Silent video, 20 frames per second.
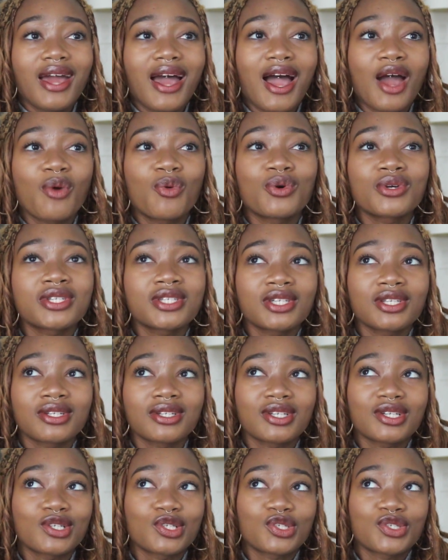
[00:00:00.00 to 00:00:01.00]
I
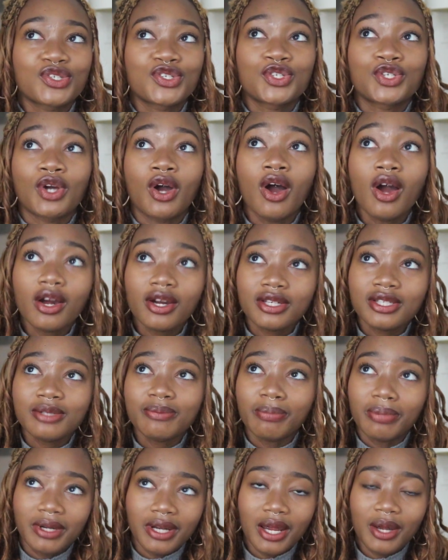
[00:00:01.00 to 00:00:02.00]
wasn't shocked,
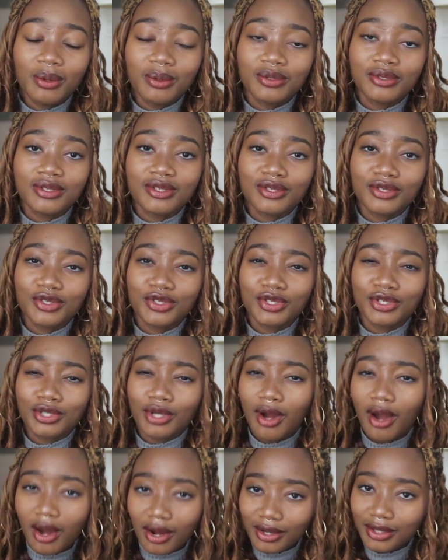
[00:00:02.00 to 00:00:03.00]
but I was
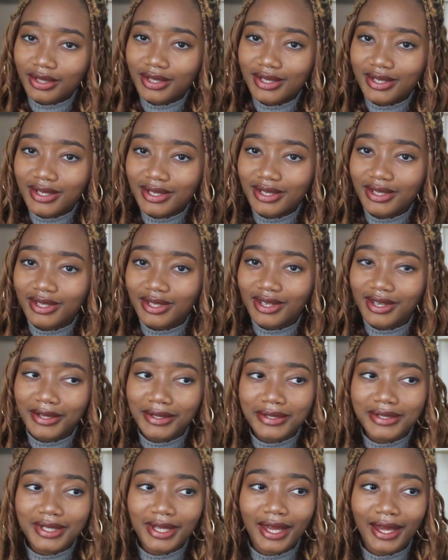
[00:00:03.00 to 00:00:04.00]
shocked,
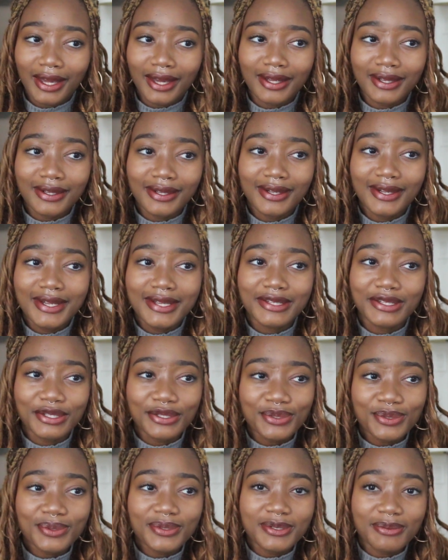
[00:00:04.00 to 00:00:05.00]
because like,
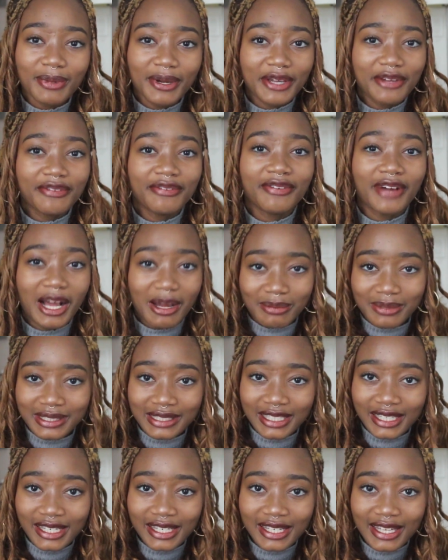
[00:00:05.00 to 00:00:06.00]
this was my
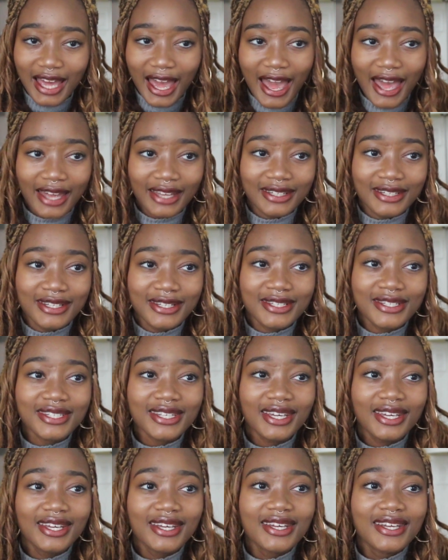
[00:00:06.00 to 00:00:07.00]
family, and
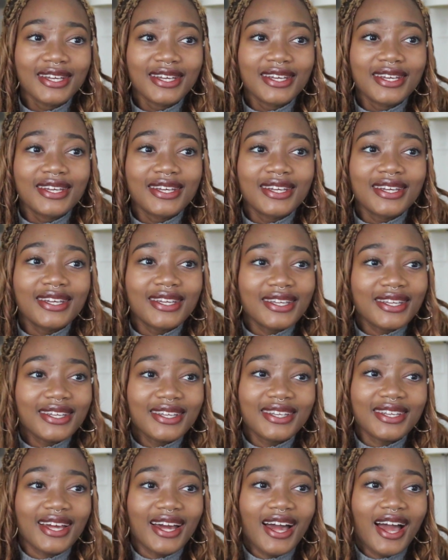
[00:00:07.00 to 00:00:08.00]

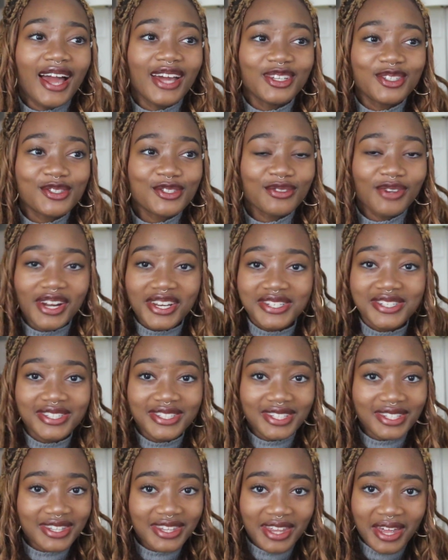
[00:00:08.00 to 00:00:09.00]
I
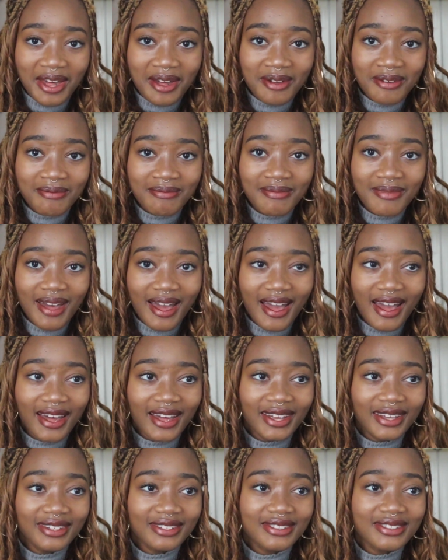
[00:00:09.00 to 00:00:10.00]
trusted them,
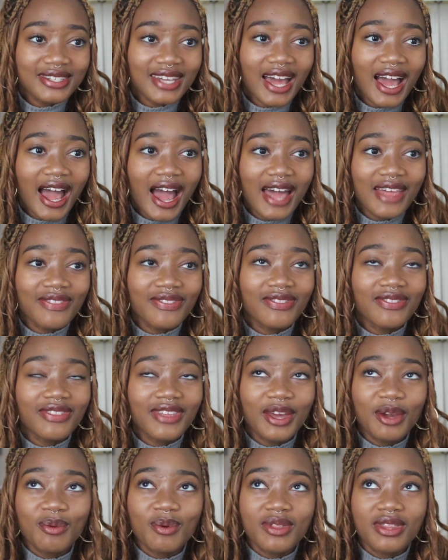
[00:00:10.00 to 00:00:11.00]
and
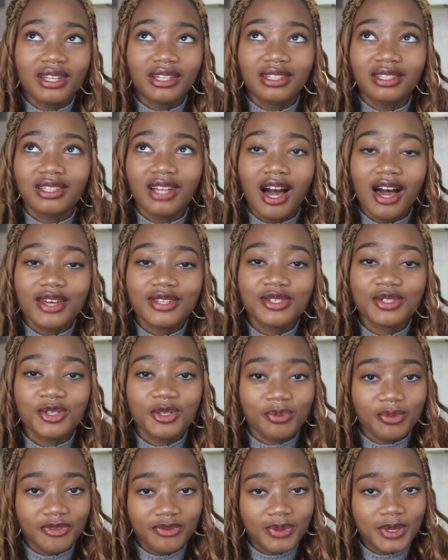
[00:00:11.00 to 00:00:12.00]
they were the last group of